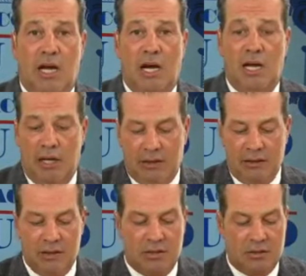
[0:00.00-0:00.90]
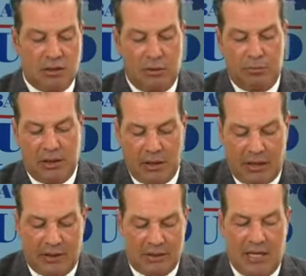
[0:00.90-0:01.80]
I think this is going to be
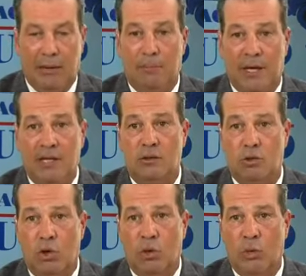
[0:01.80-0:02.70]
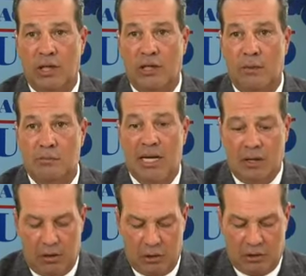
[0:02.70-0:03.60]
like his campaign song when he comes
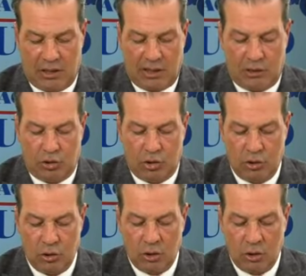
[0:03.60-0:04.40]
out on the stage.